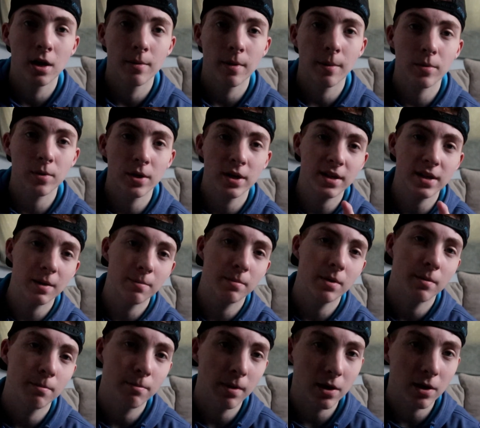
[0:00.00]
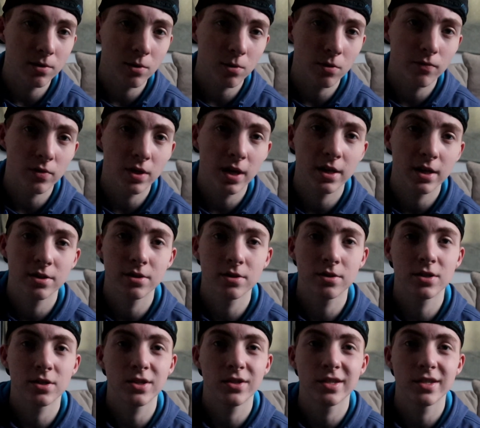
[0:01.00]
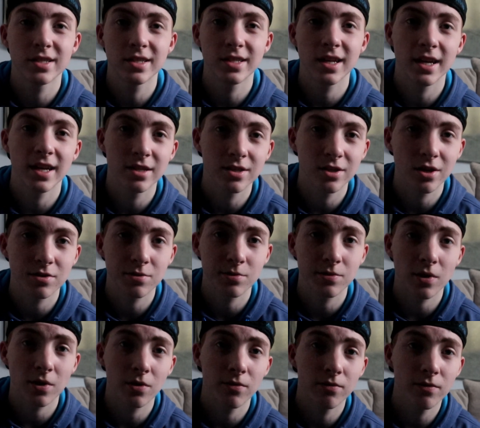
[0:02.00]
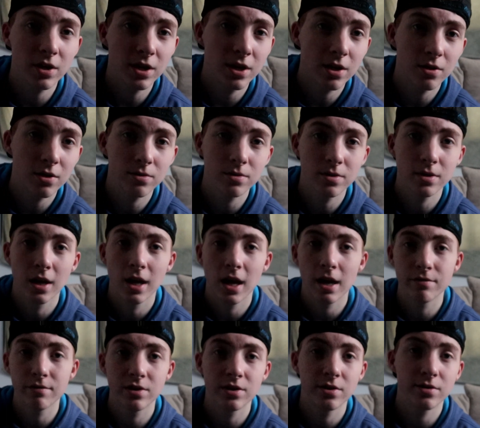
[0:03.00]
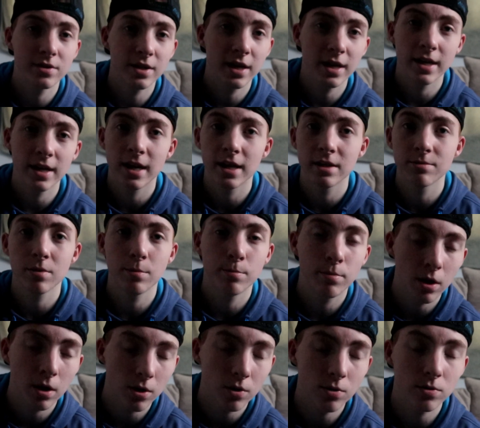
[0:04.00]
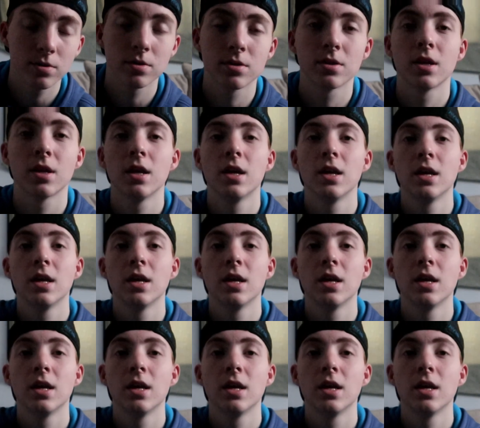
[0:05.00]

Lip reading: Remember, hit that bell notification so you can stay in touch with all the videos every single day, guys, we post.